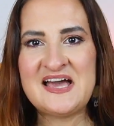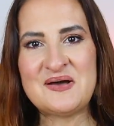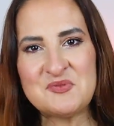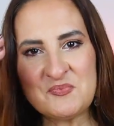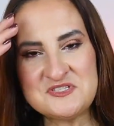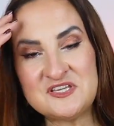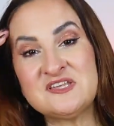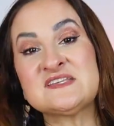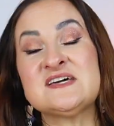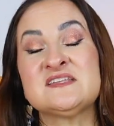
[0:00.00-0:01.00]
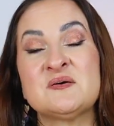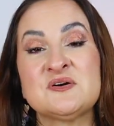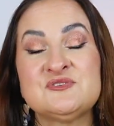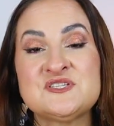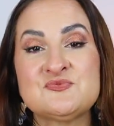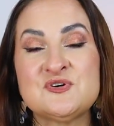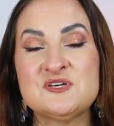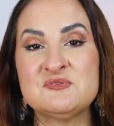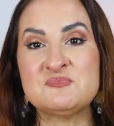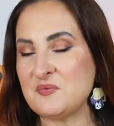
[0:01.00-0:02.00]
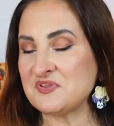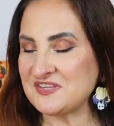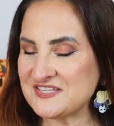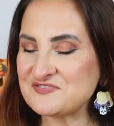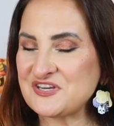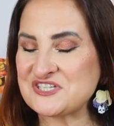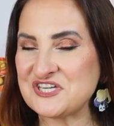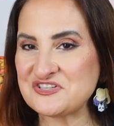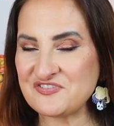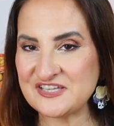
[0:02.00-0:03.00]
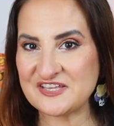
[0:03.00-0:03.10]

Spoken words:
I'm not particularly excited about this one, but that doesn't really change the fact